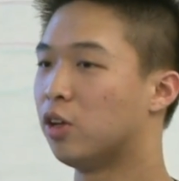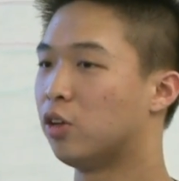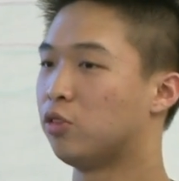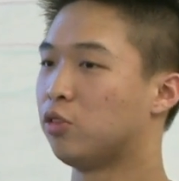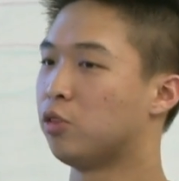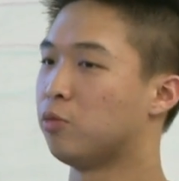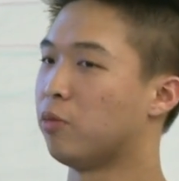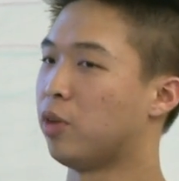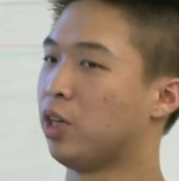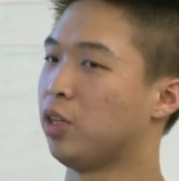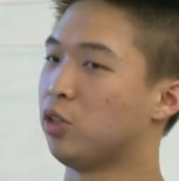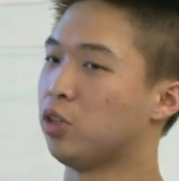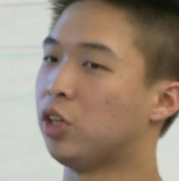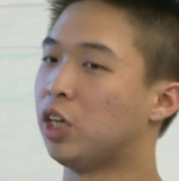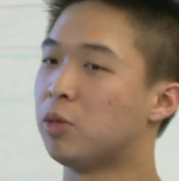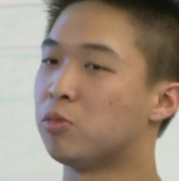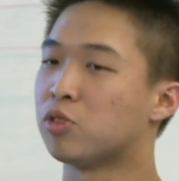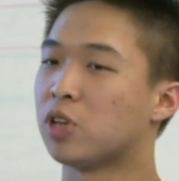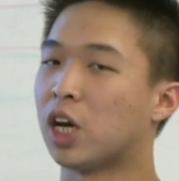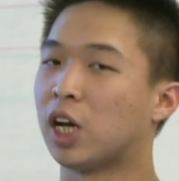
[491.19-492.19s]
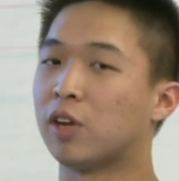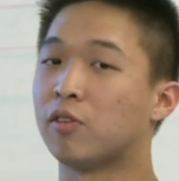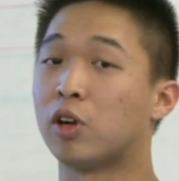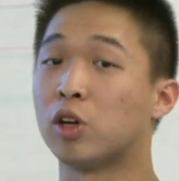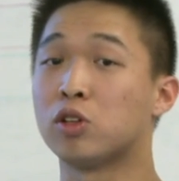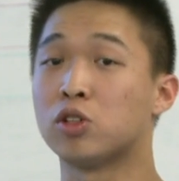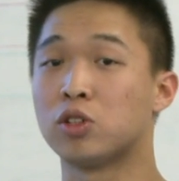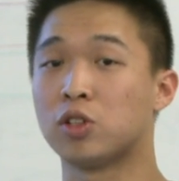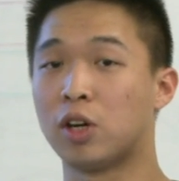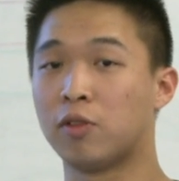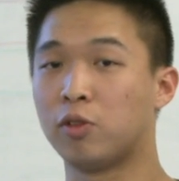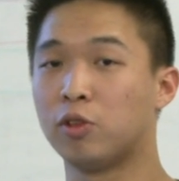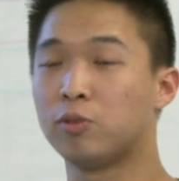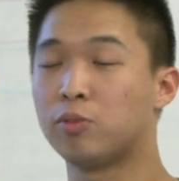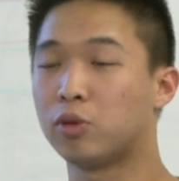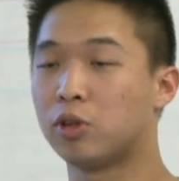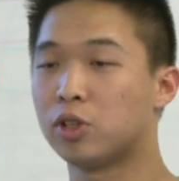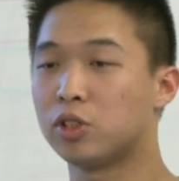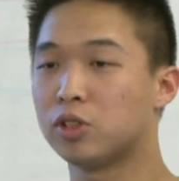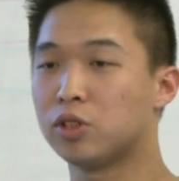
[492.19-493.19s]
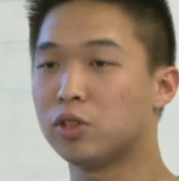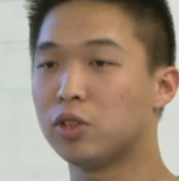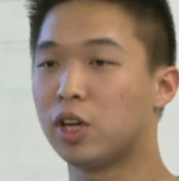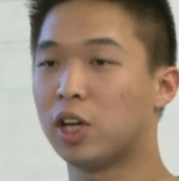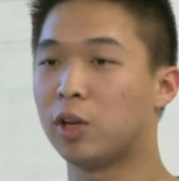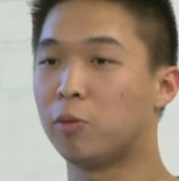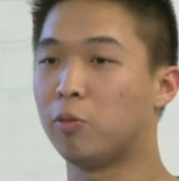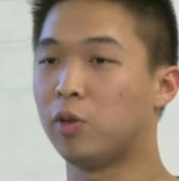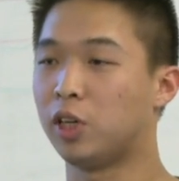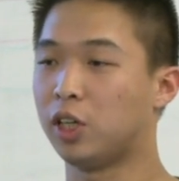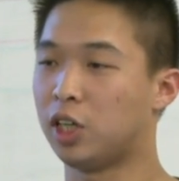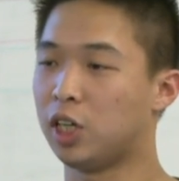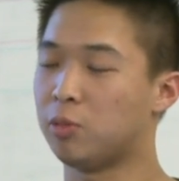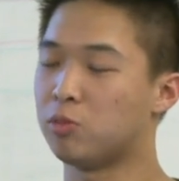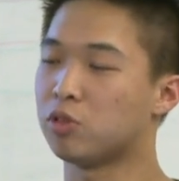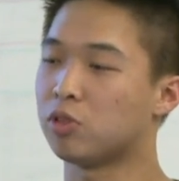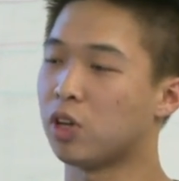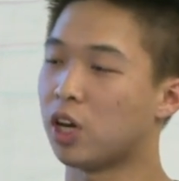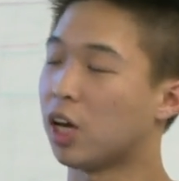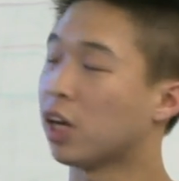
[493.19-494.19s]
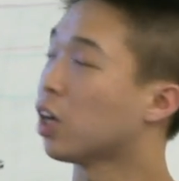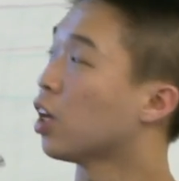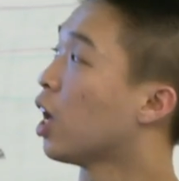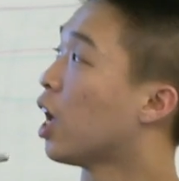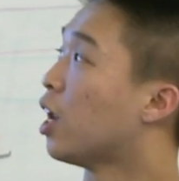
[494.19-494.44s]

to, to keep track of our shuffled portion, and we keep track,